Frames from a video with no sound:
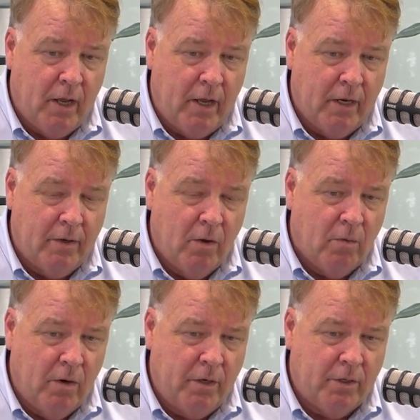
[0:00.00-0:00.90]
And
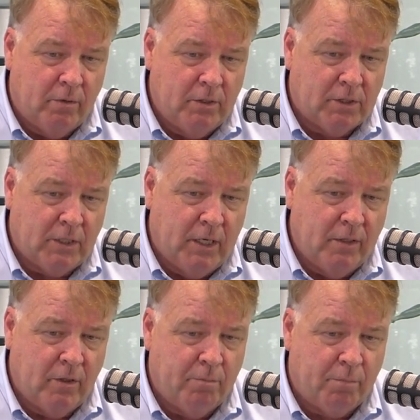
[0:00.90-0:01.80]
Warren had always
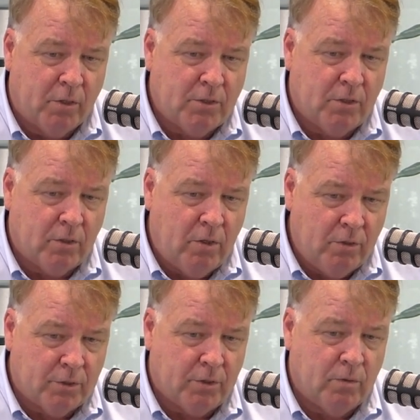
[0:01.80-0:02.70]
said that Berkshire
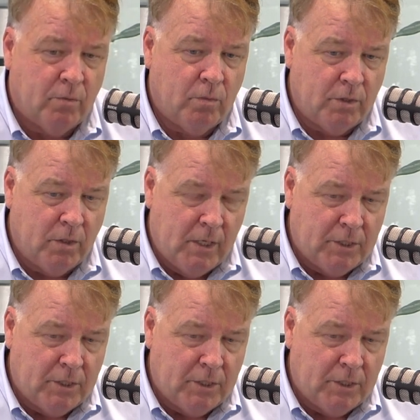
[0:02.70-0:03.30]
culture would